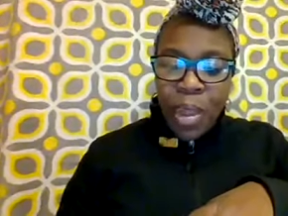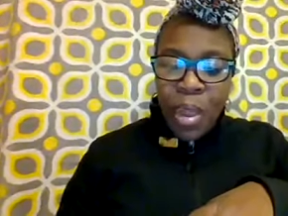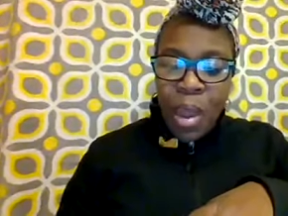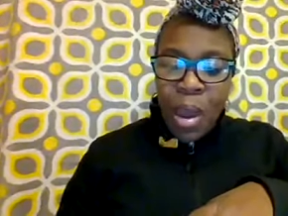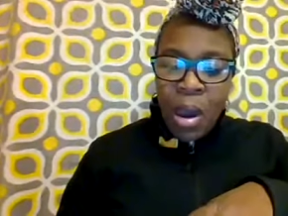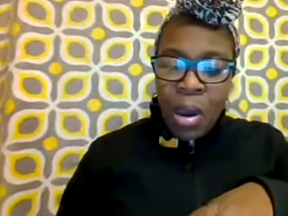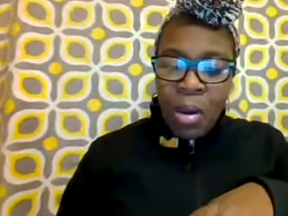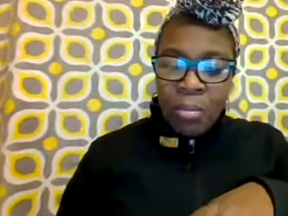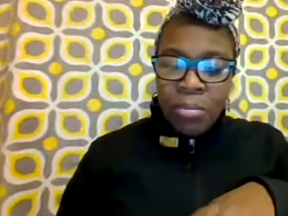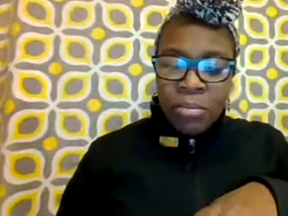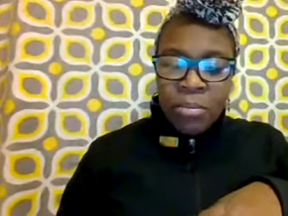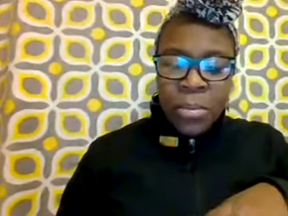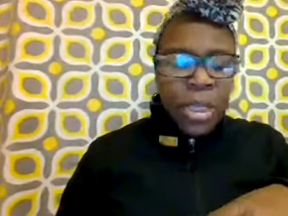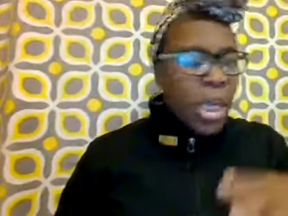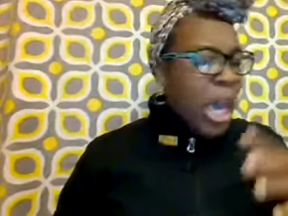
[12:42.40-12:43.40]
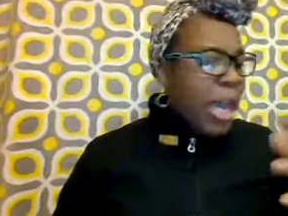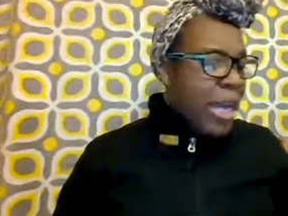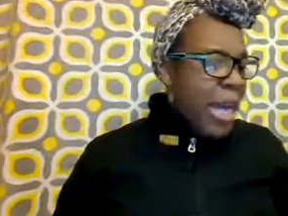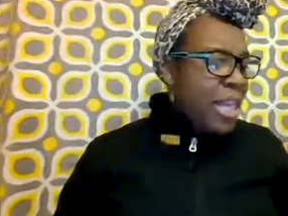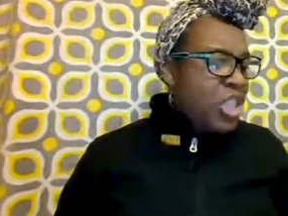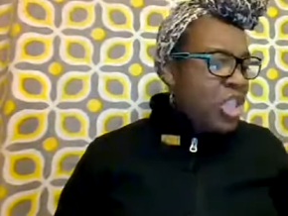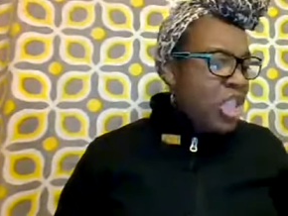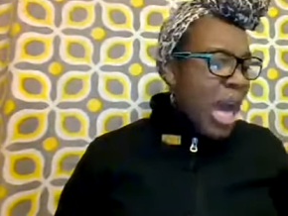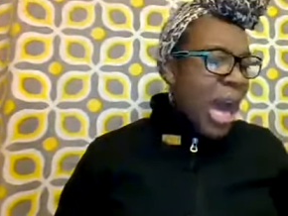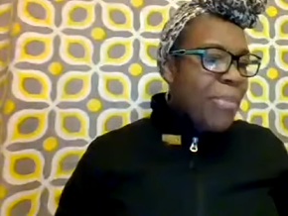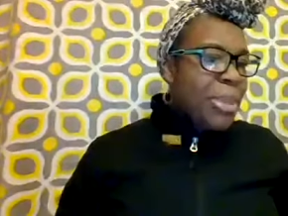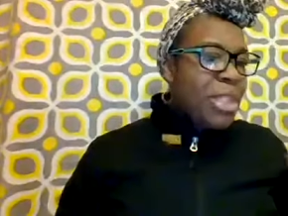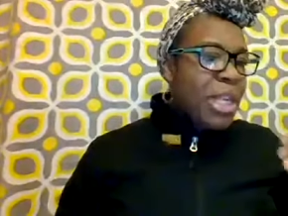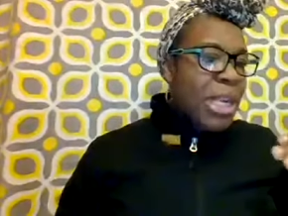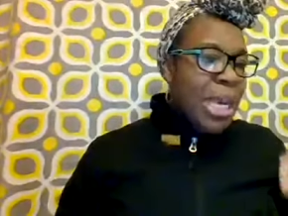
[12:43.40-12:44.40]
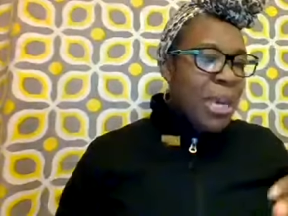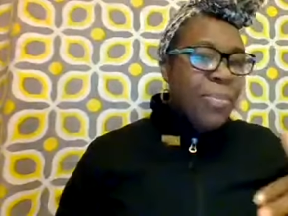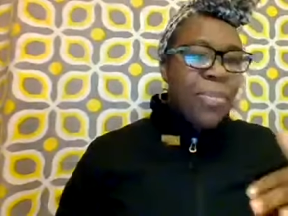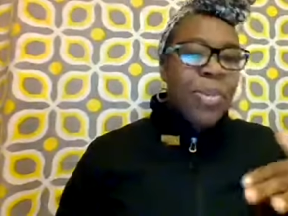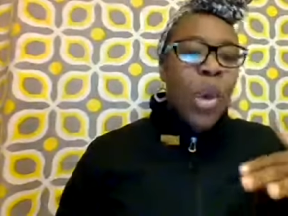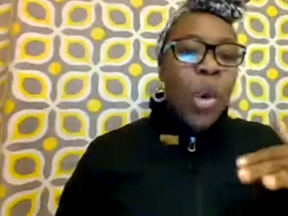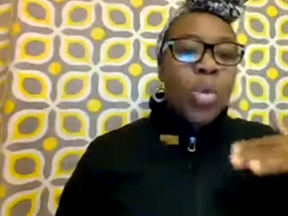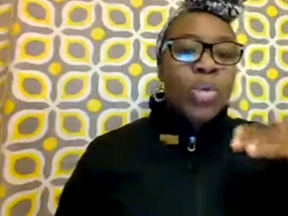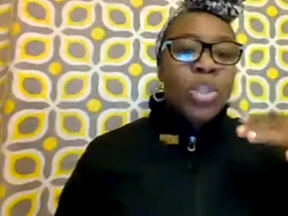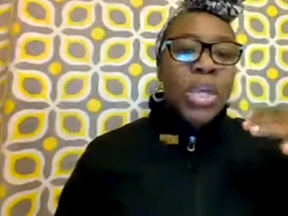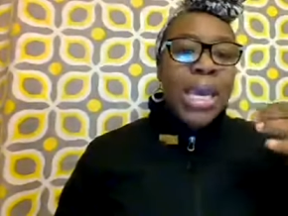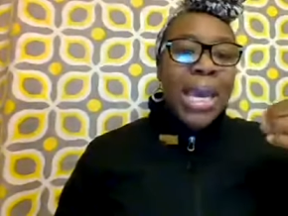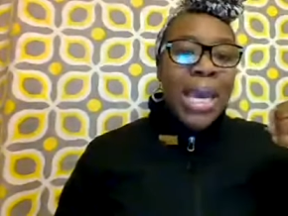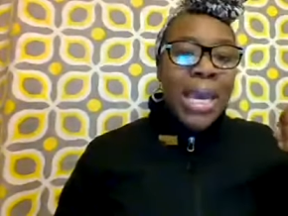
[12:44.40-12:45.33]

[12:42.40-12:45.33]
um, his job is to keep those